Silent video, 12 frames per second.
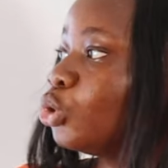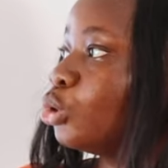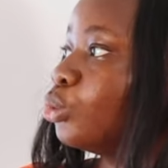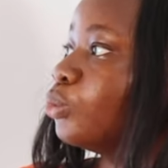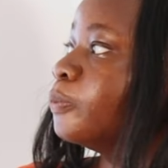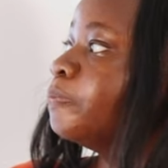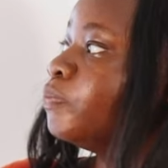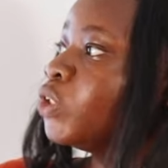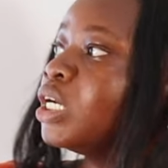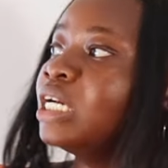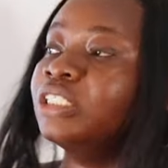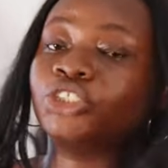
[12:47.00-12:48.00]
to
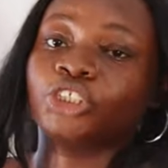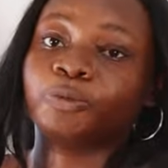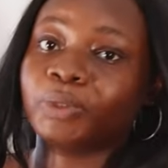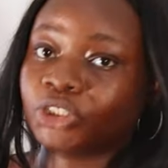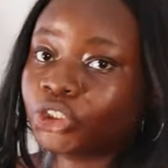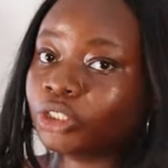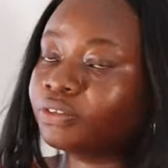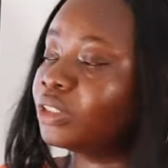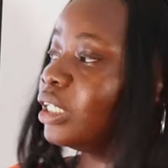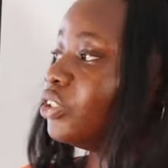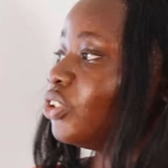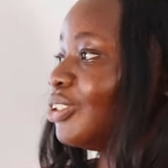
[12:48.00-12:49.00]
the suspension of
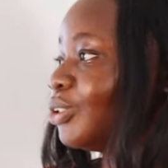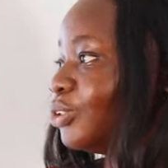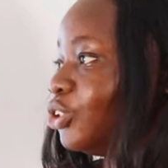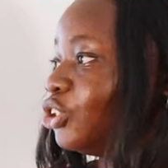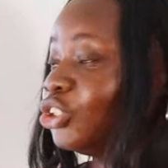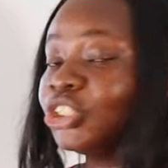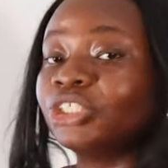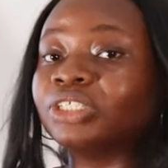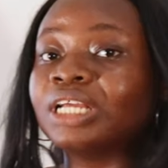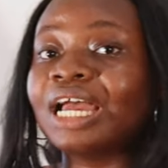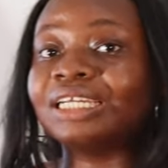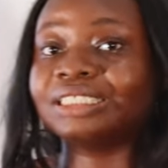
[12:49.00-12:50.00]
the Nigeria's
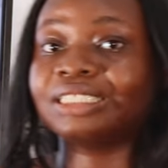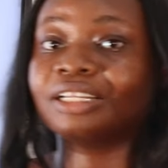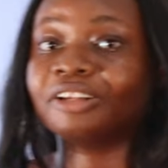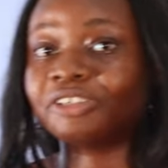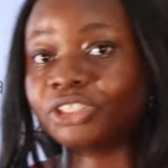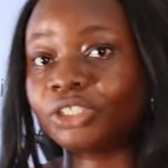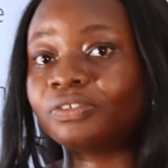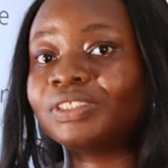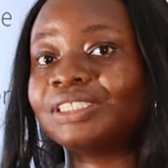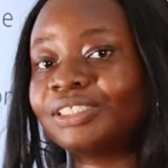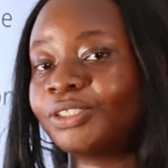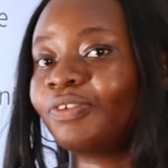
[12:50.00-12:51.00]
constitution and the declaration of the
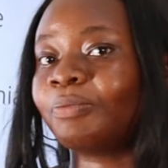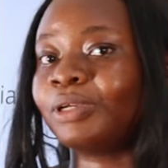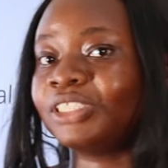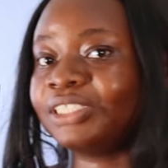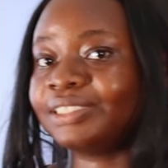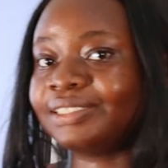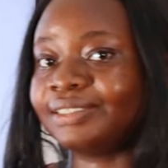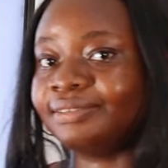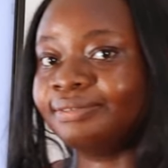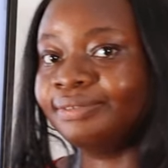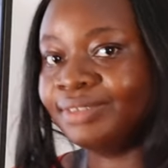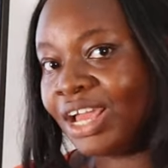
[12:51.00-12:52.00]
state of emergency.
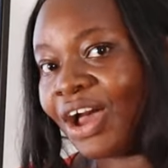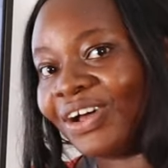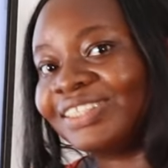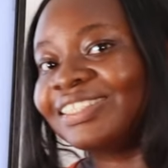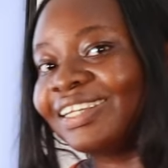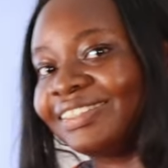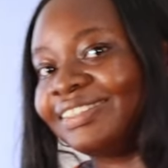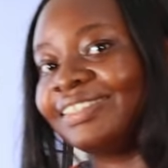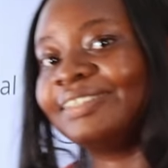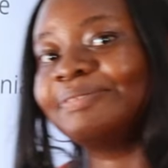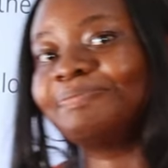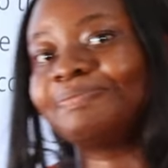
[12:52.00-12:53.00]
Answer is C.